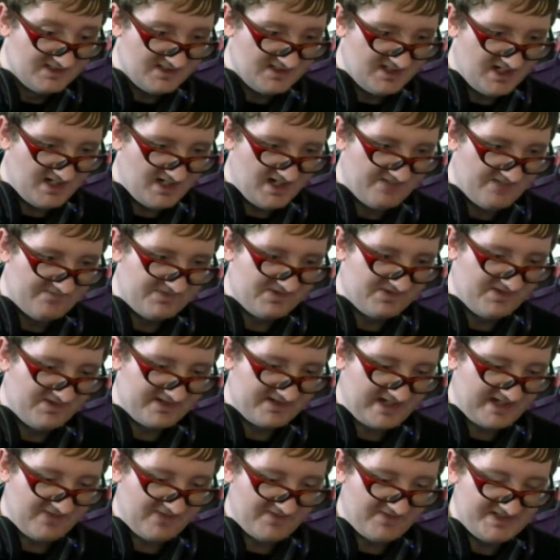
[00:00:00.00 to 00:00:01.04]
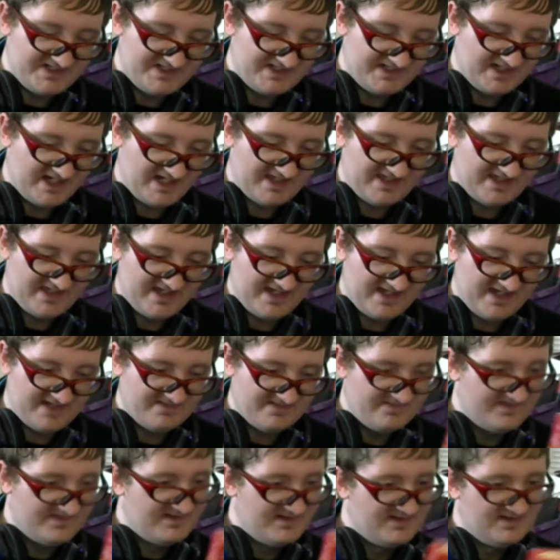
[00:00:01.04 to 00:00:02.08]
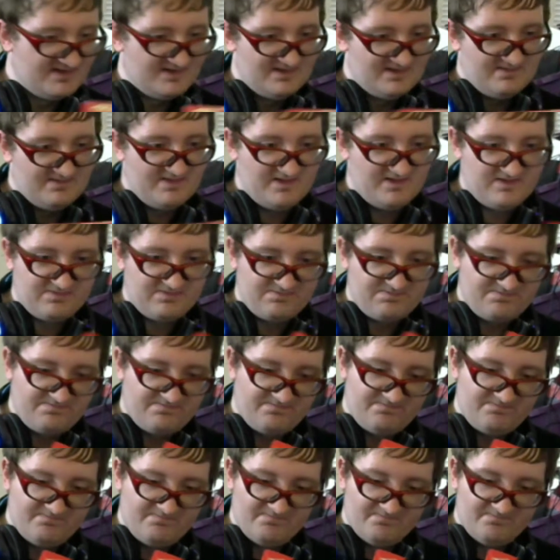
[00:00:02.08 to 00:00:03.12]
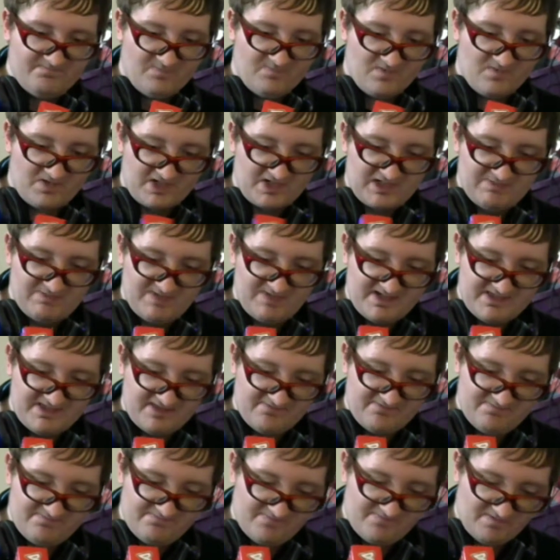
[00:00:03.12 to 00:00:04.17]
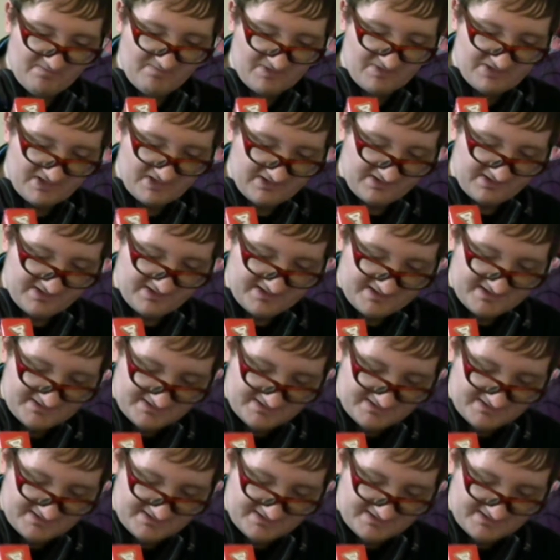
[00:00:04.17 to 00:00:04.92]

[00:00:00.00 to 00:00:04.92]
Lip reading: So I kind of wish he gotten that, but it's more expensive almost certainly.